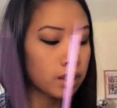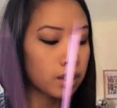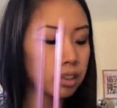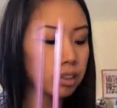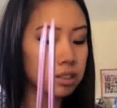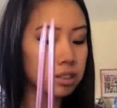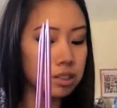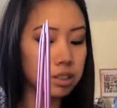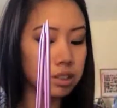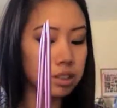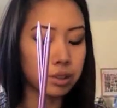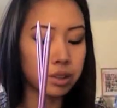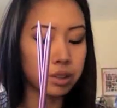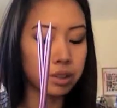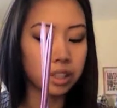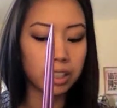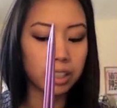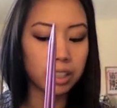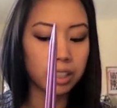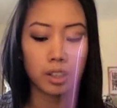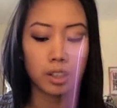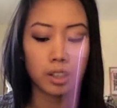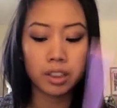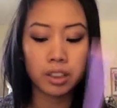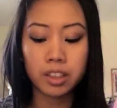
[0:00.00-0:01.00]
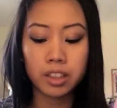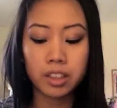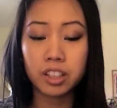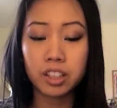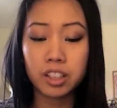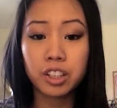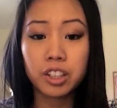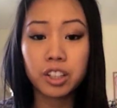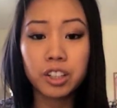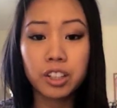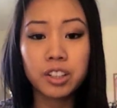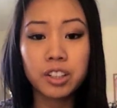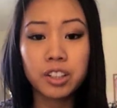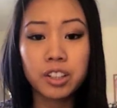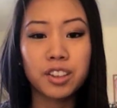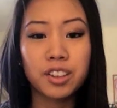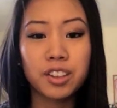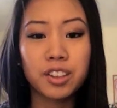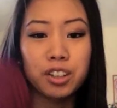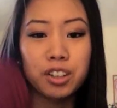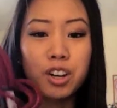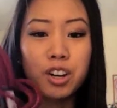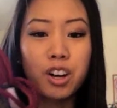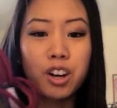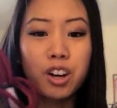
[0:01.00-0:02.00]
So the thicker the
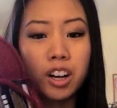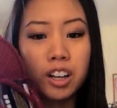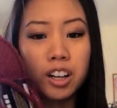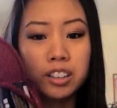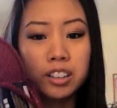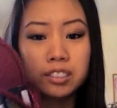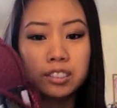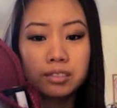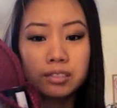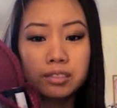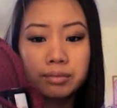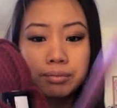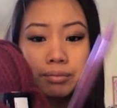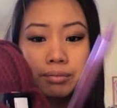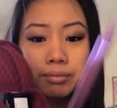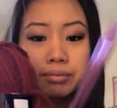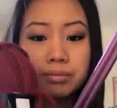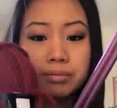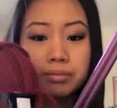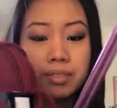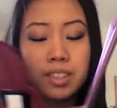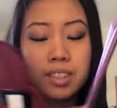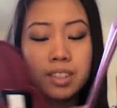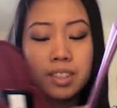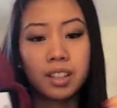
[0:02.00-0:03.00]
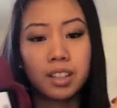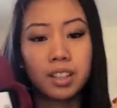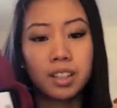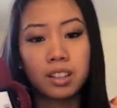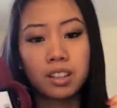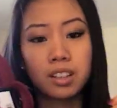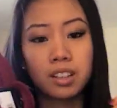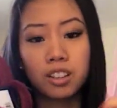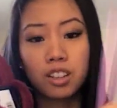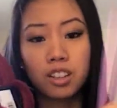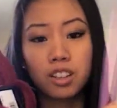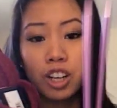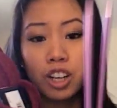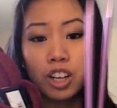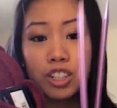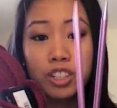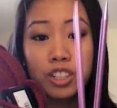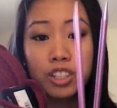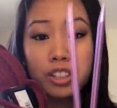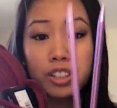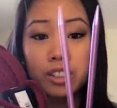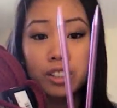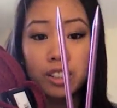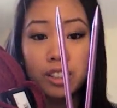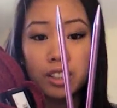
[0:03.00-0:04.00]
yarn, the
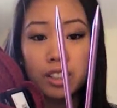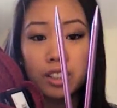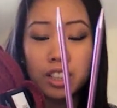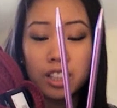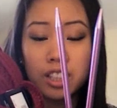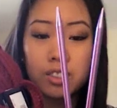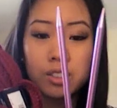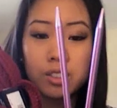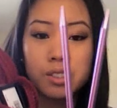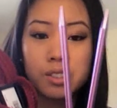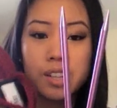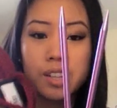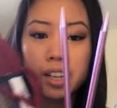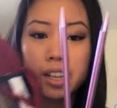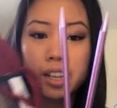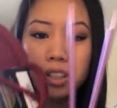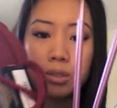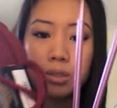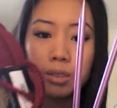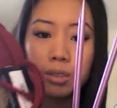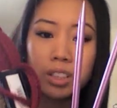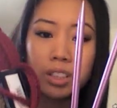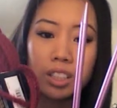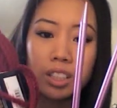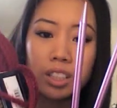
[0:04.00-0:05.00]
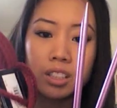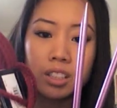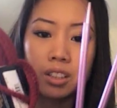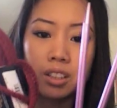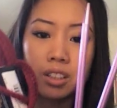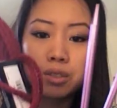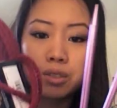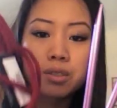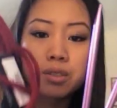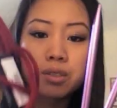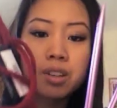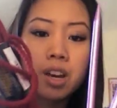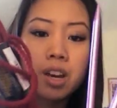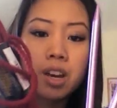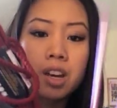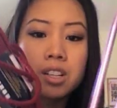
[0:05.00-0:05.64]
larger the needles that you would need to use.